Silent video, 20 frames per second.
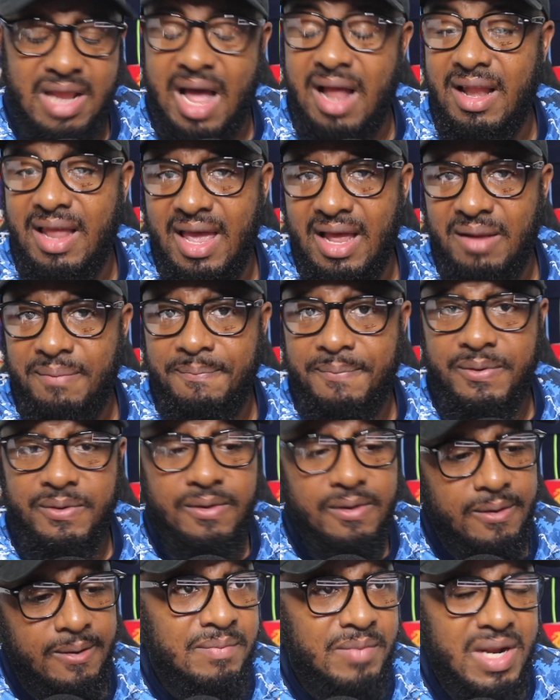That'll
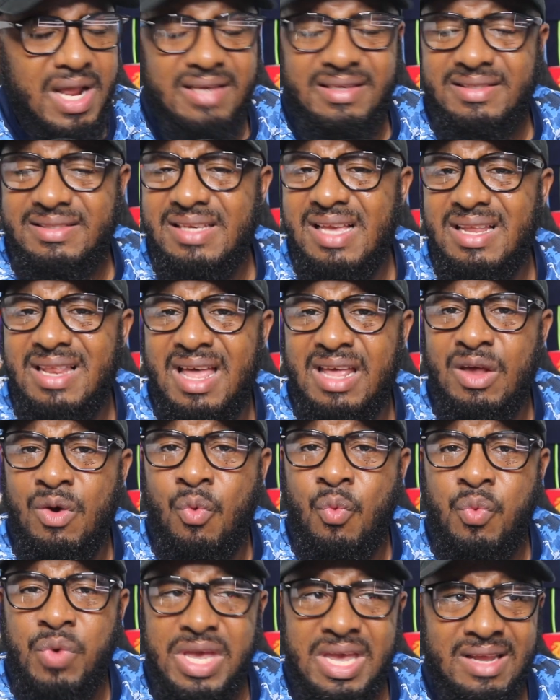help. But I see a lot of
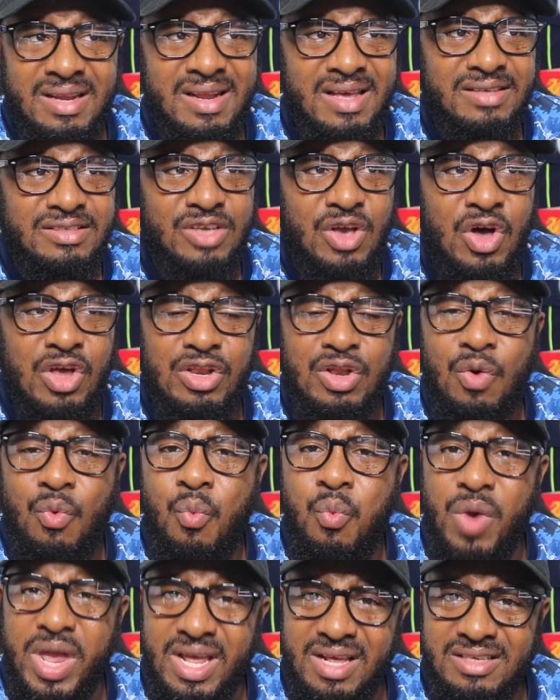weakness on the
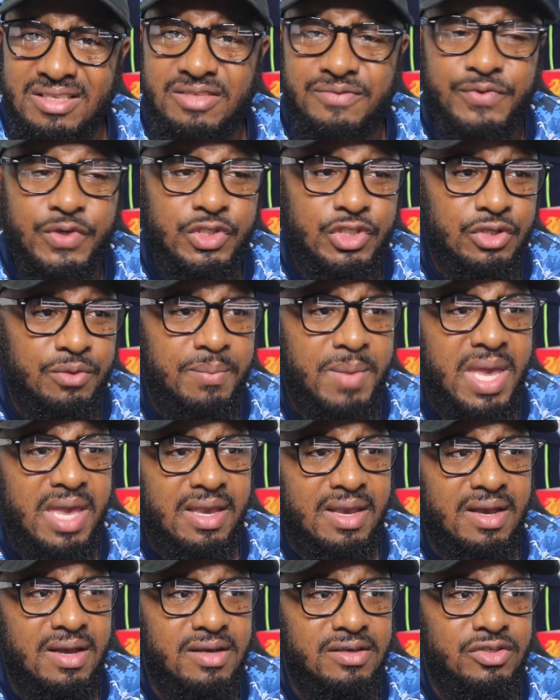wings for Jamaica.